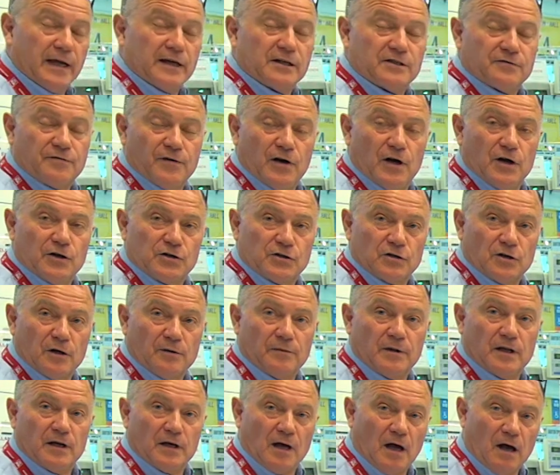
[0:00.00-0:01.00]
next version
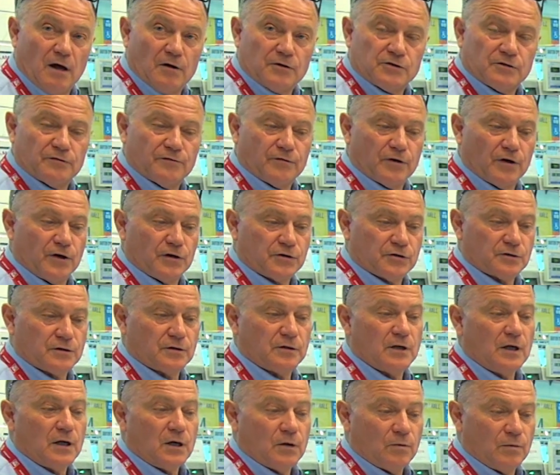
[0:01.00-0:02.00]
on the larger
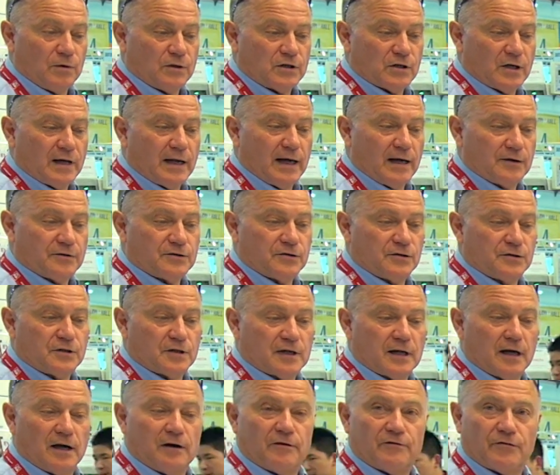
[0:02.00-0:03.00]
version, which allows you
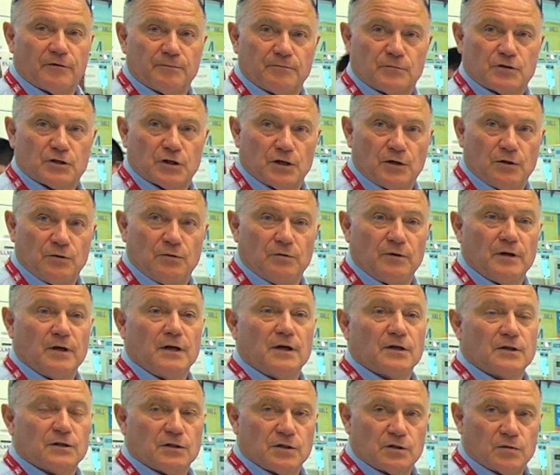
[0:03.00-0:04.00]
to go from 2
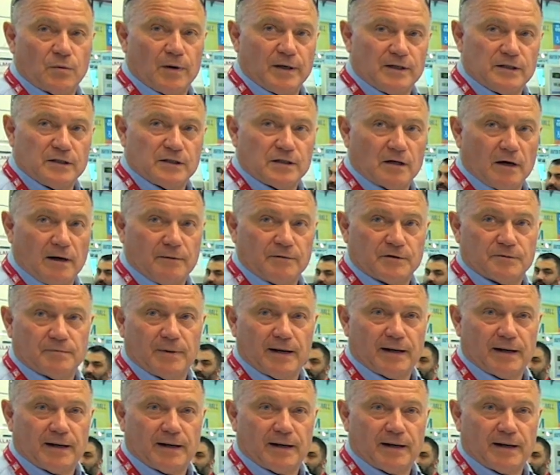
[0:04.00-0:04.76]
to 20 times